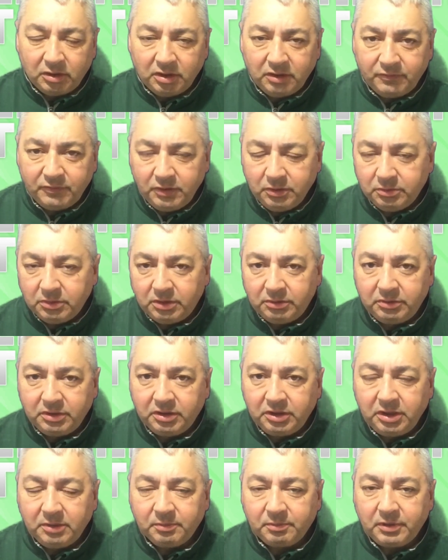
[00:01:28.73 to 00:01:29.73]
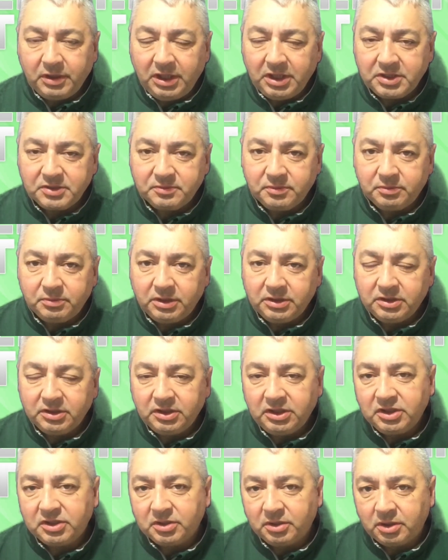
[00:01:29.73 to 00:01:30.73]
If you were really impressed with one of
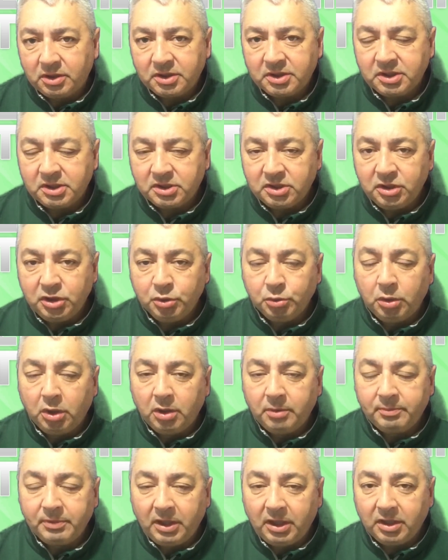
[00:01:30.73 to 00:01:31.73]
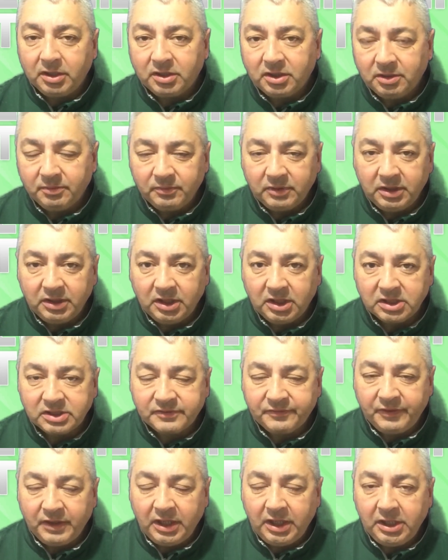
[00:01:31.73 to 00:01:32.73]
these horses and you want to back them, then that's
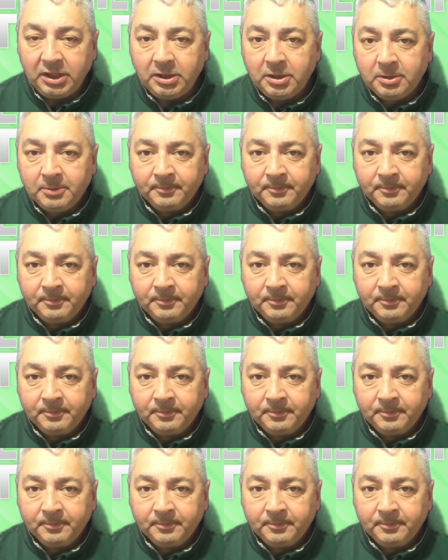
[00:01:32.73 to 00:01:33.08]
fine.